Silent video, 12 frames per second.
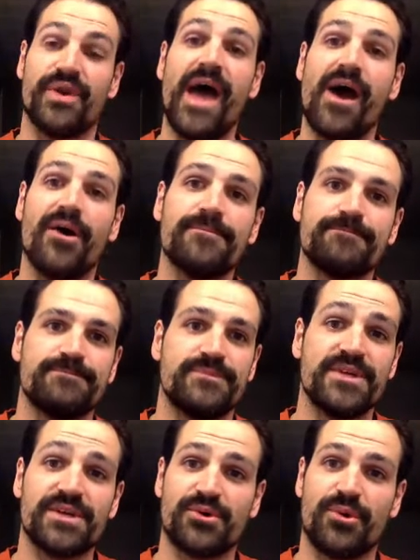now
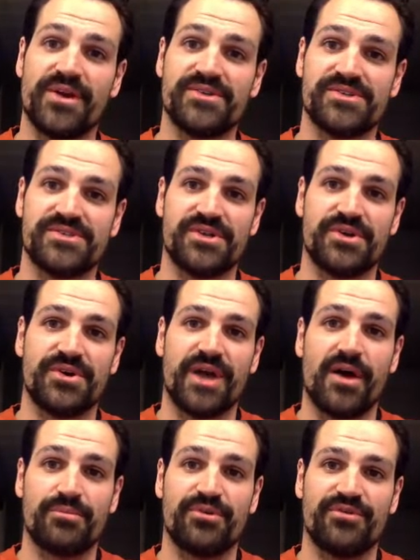the equations that are
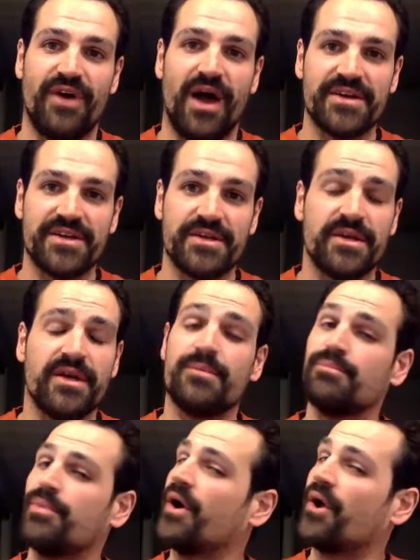not provided
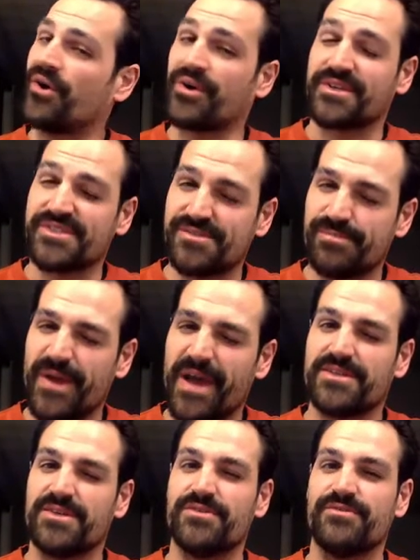but are
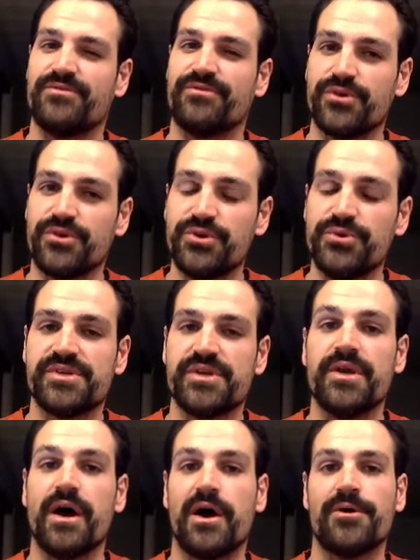expected for you to
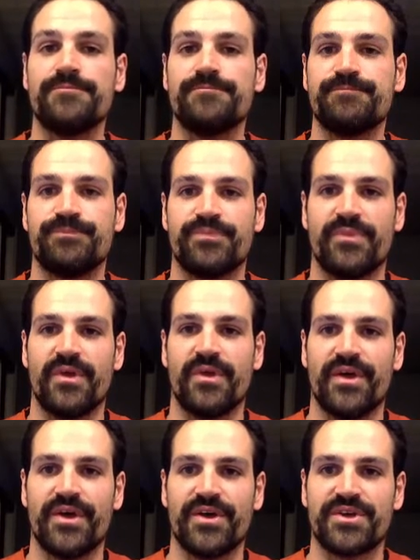know
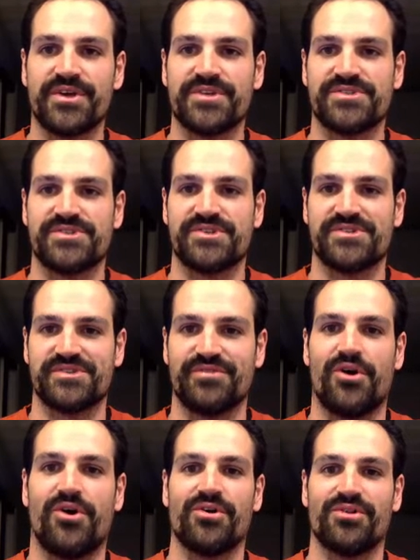consist
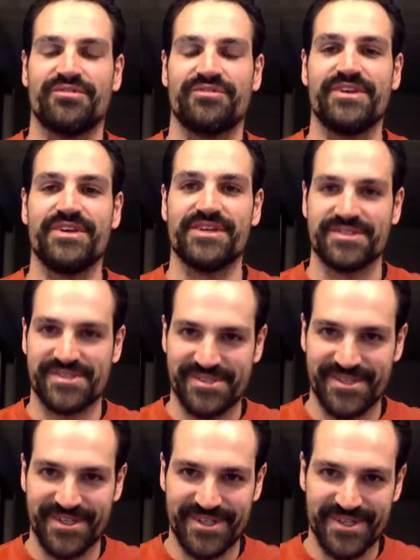of all of
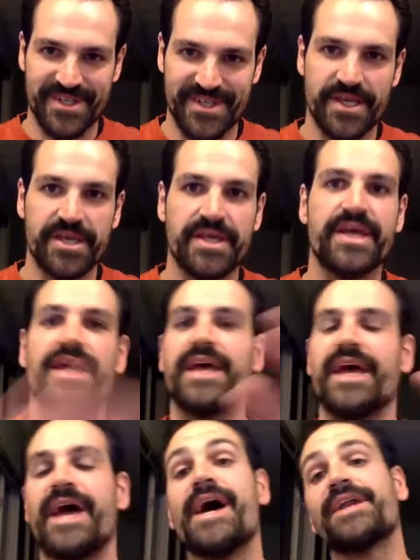these.
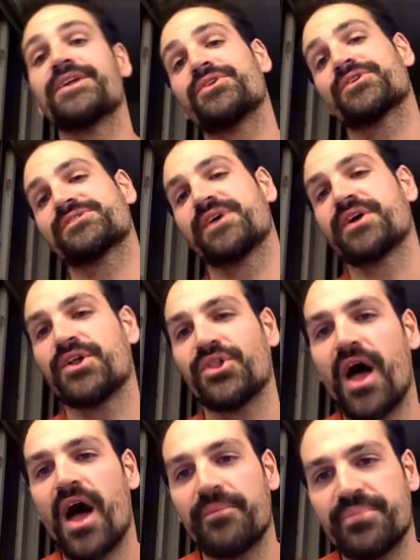And it looks like a
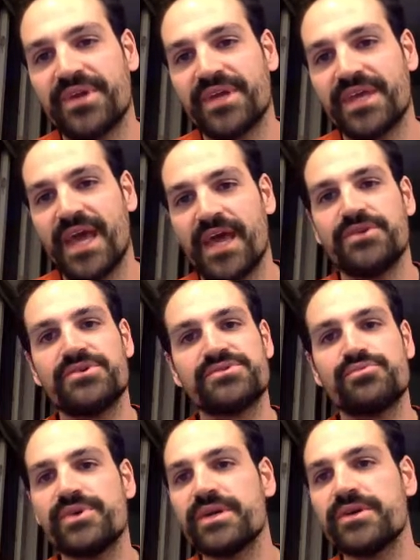lot, but again, there's
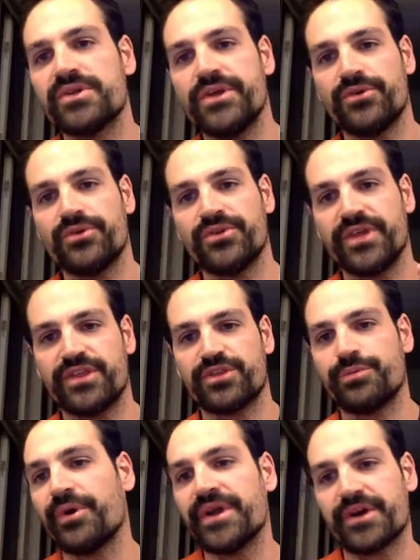really only
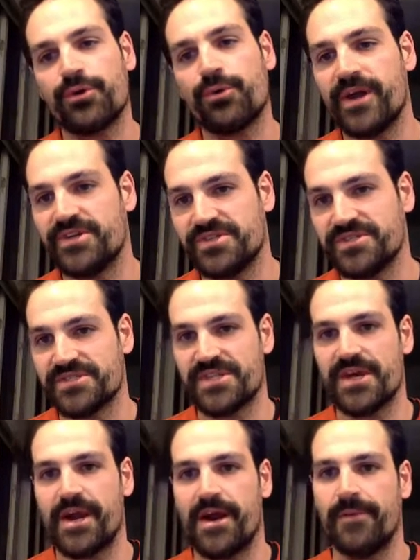3 equations
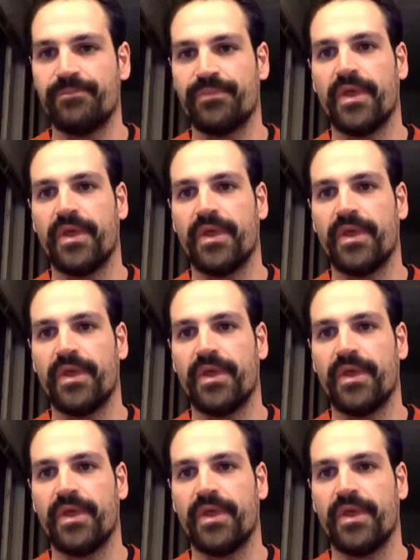there,